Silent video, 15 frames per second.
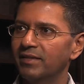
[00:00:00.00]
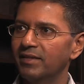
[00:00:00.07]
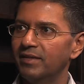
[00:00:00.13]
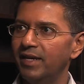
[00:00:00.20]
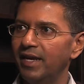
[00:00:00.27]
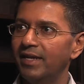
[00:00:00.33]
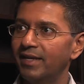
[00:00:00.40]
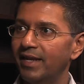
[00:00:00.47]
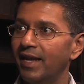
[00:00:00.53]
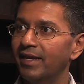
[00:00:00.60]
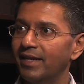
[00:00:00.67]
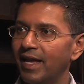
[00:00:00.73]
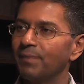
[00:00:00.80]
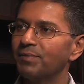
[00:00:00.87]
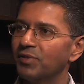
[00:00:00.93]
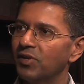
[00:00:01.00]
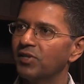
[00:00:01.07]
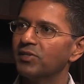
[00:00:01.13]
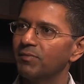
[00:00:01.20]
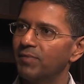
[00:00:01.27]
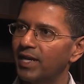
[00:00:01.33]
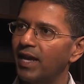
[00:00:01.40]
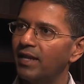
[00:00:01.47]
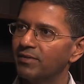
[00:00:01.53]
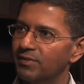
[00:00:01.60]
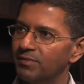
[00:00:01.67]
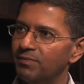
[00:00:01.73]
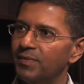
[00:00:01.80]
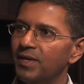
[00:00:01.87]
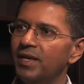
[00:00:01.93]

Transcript: an encapsulation mechanism.